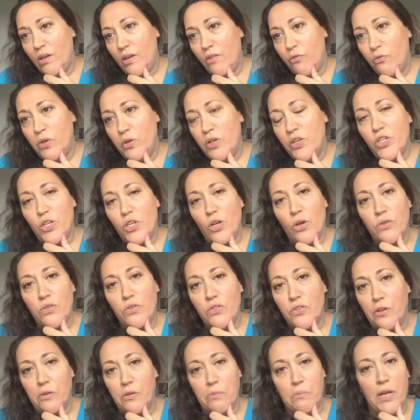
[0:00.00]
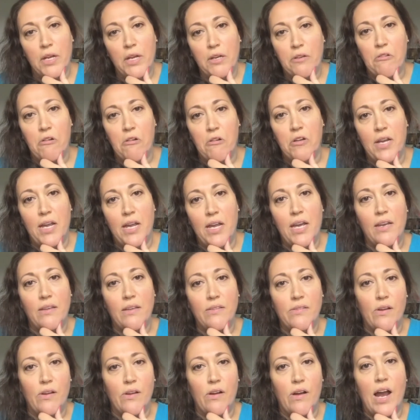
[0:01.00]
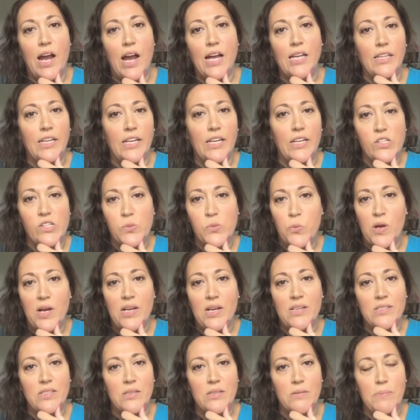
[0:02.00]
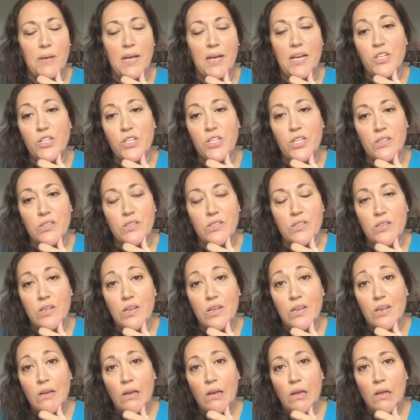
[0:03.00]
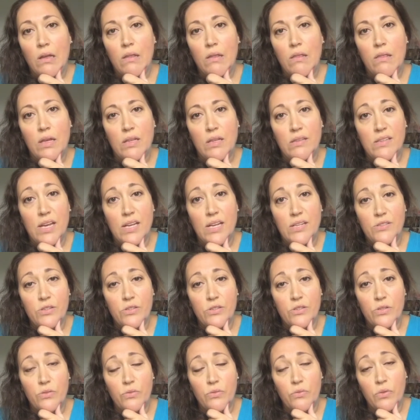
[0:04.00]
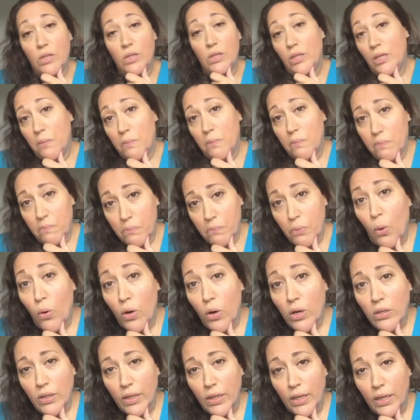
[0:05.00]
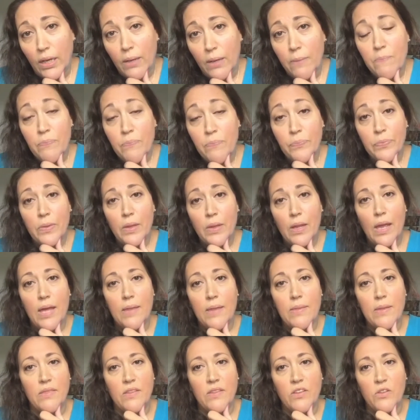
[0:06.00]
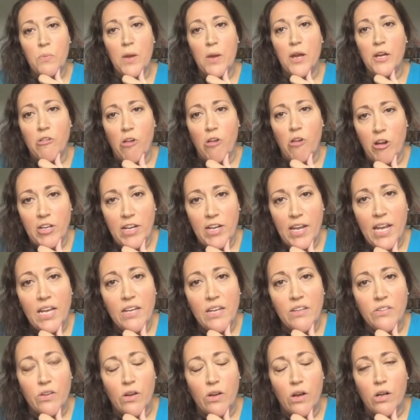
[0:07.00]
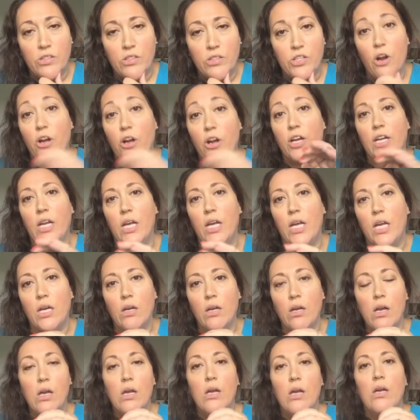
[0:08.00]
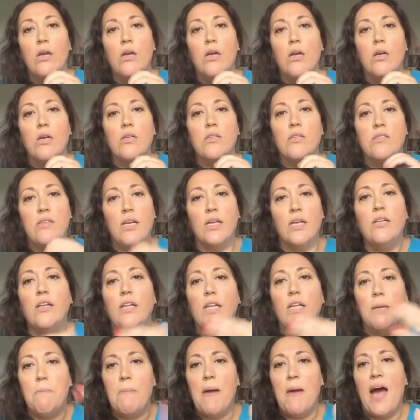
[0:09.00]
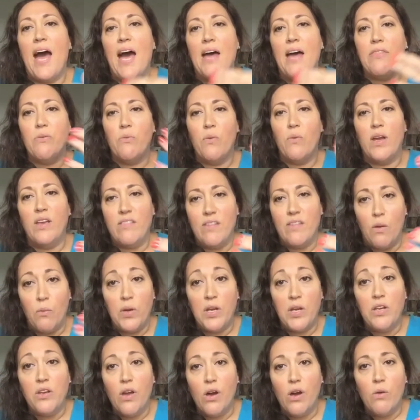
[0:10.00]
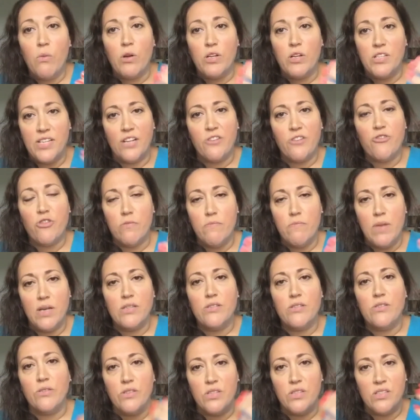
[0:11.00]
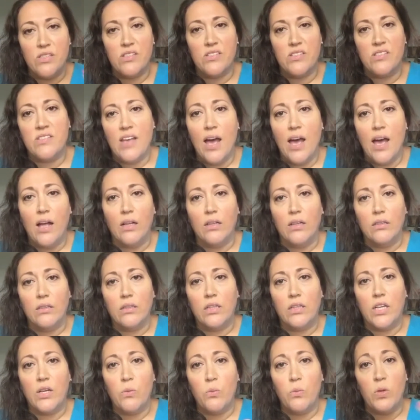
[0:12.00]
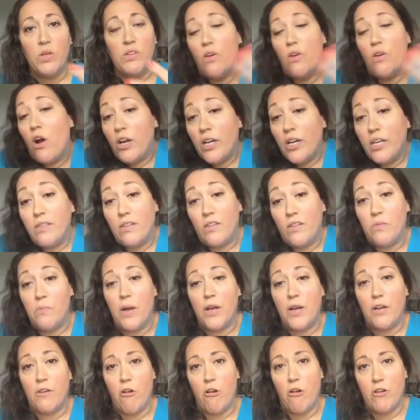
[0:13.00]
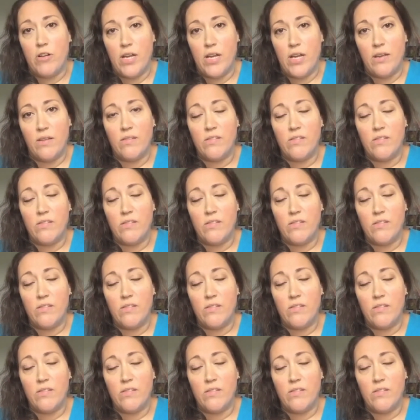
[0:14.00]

If we show certain microRNAs are highly expressed in patients that tend to do really poorly, and that these microRNAs are targeting signaling pathways that we know are detrimental to the cell, can we target these microRNAs?